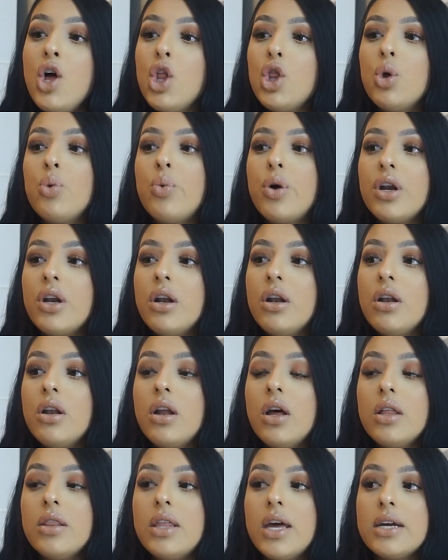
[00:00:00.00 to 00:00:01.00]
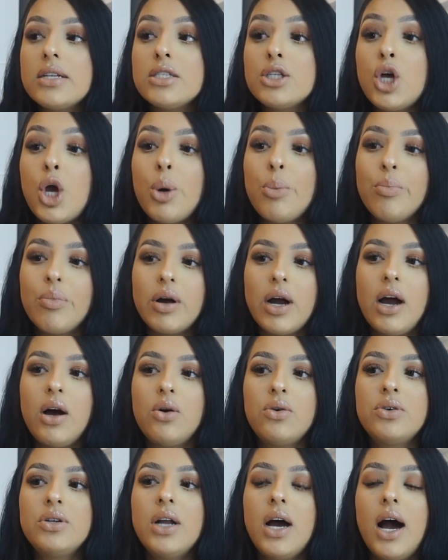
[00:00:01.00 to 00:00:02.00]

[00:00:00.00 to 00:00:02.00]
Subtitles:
The one that's brown,